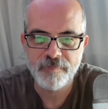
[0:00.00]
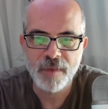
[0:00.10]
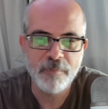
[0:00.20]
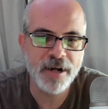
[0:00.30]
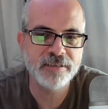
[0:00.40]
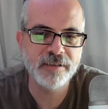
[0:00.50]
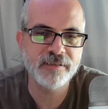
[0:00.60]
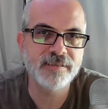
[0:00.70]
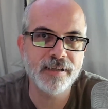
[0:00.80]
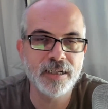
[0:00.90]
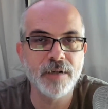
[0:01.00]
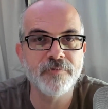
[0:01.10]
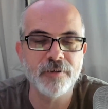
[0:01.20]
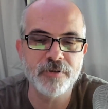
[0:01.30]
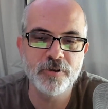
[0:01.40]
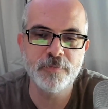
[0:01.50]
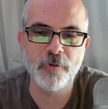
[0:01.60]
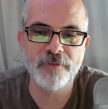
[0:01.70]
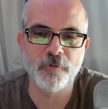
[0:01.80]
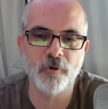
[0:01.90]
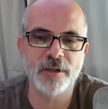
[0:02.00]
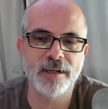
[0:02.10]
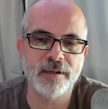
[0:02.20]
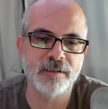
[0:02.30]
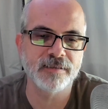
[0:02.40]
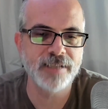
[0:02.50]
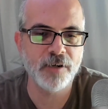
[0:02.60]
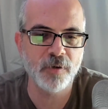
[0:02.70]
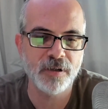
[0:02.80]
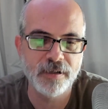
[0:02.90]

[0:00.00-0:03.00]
Make sure you're setting up for a 2.4 gigahertz network.